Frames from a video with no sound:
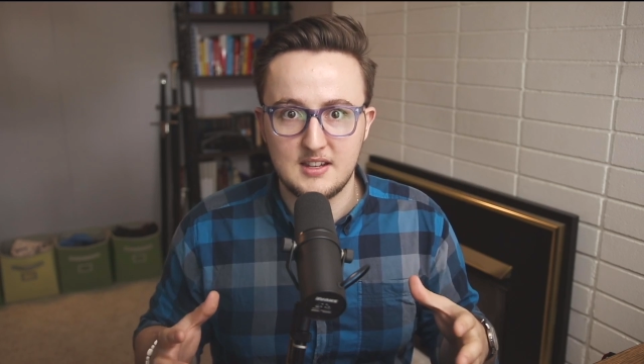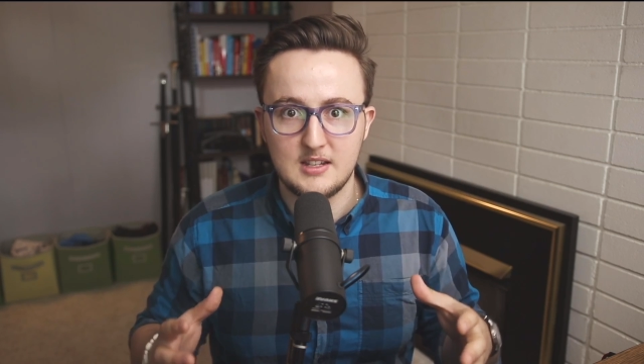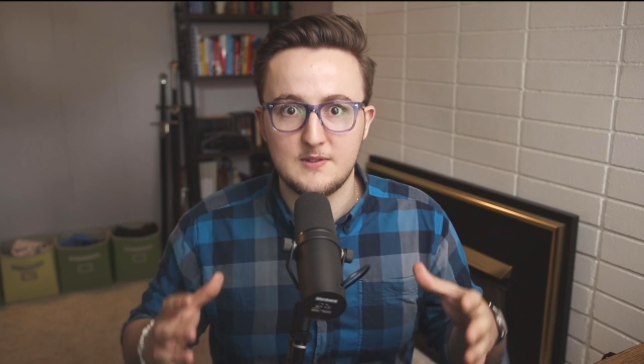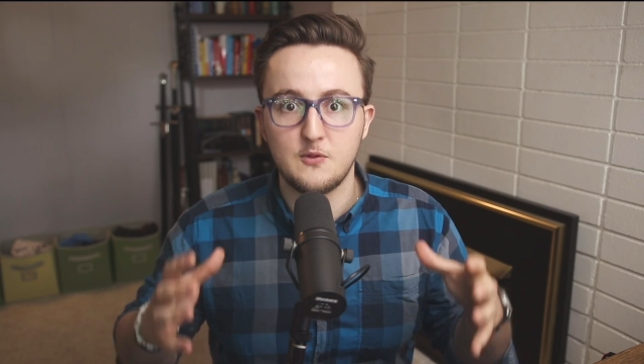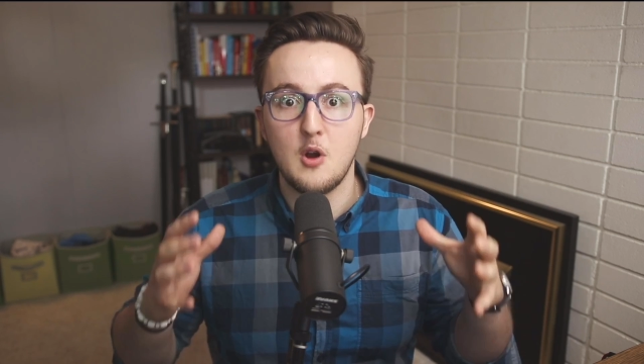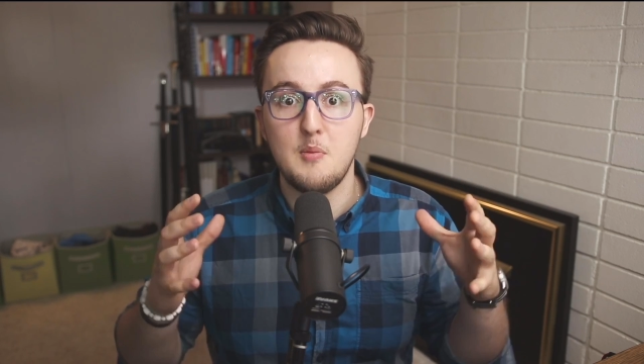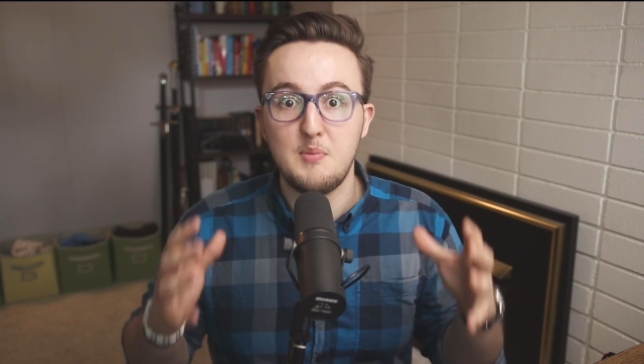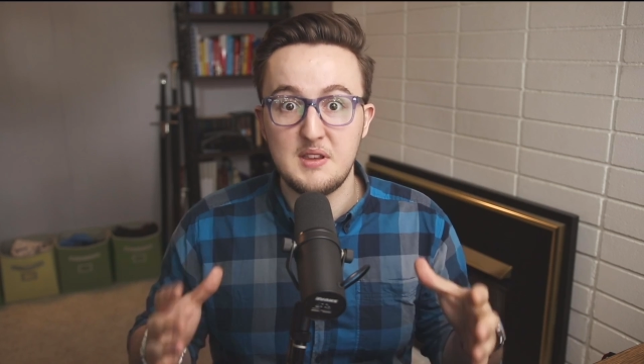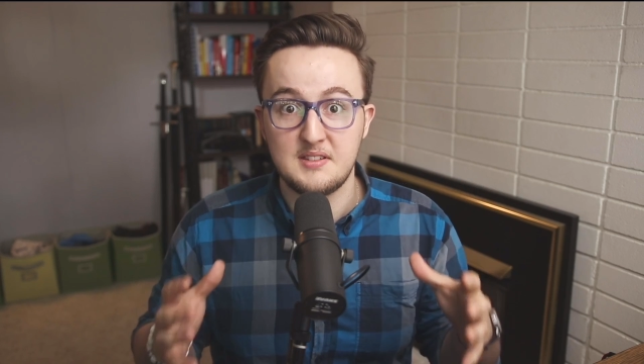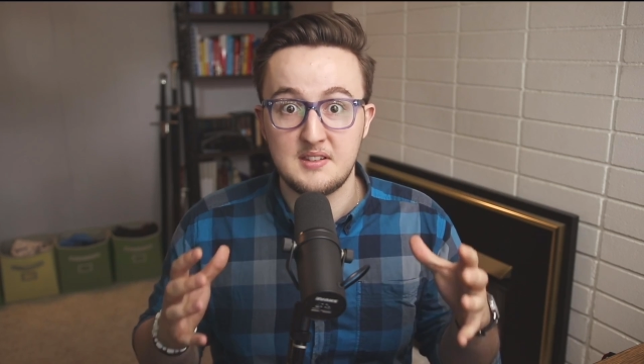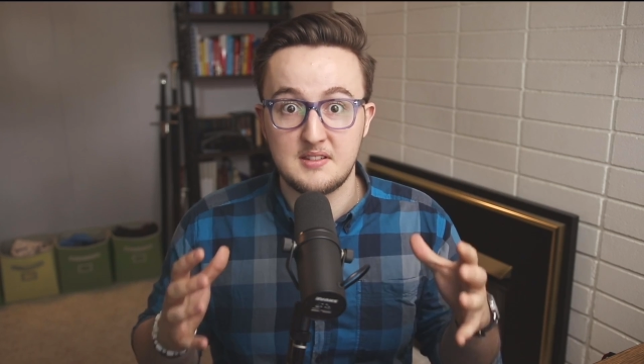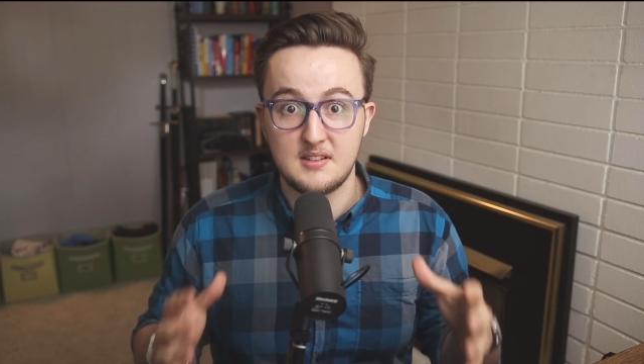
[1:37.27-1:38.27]
is for a
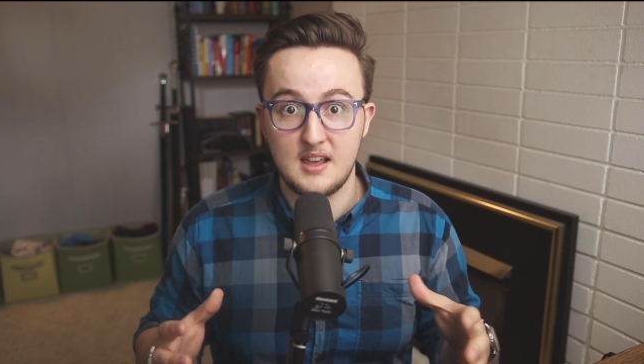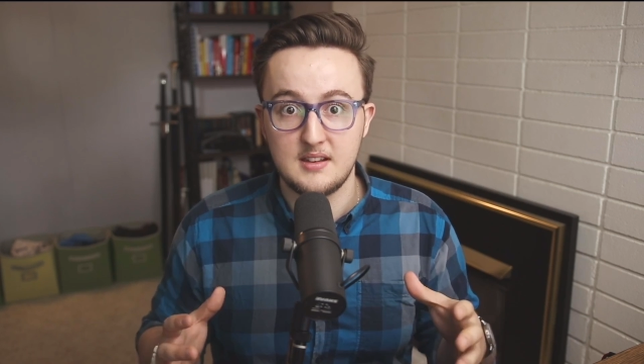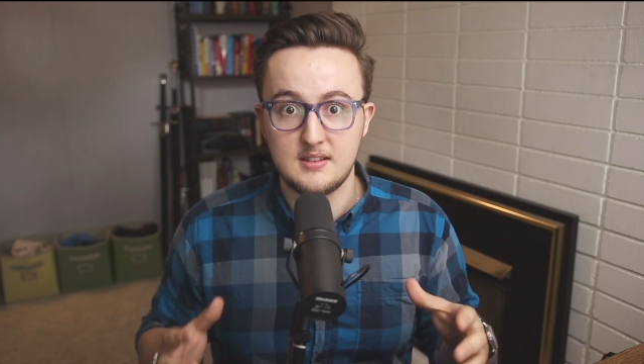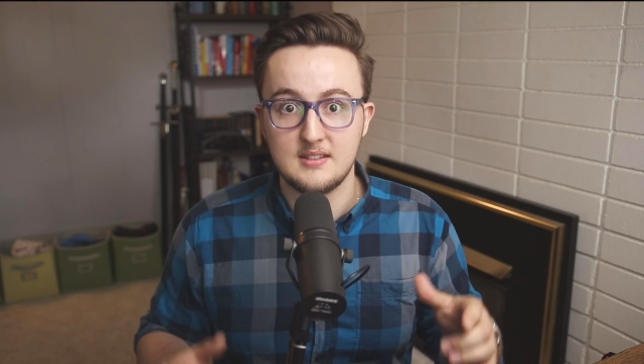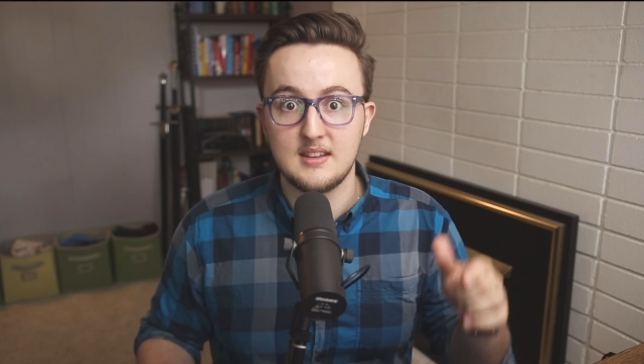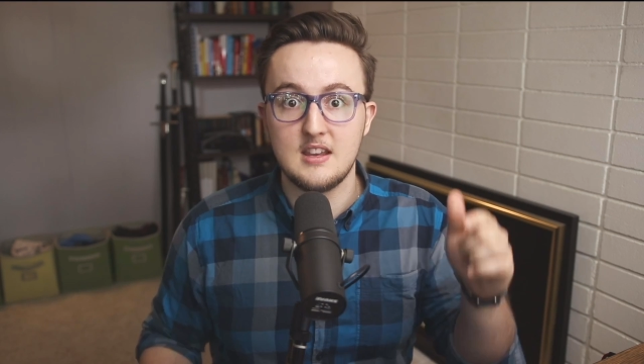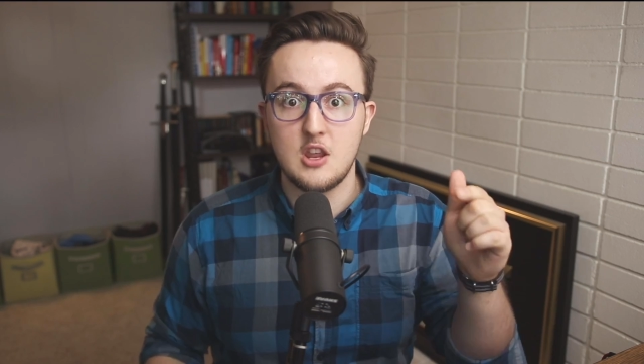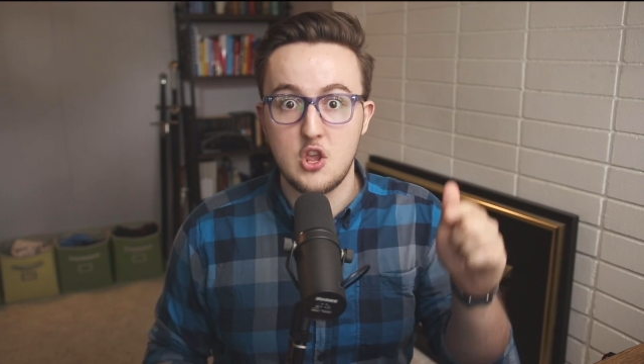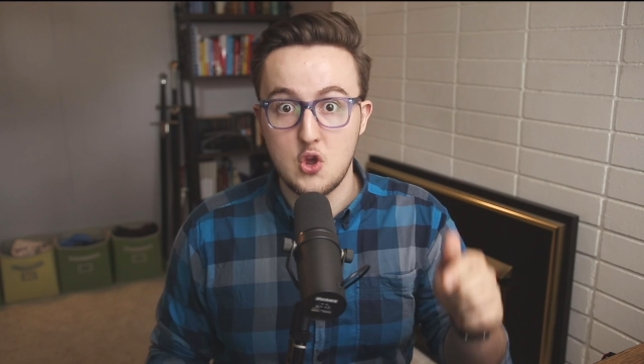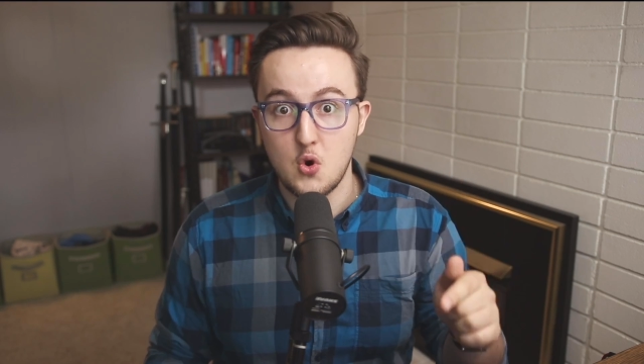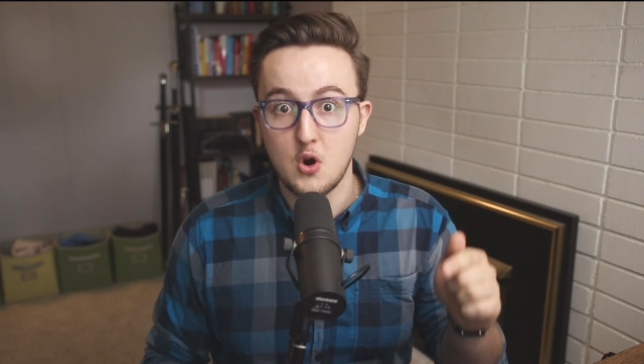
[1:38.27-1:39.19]
business license in your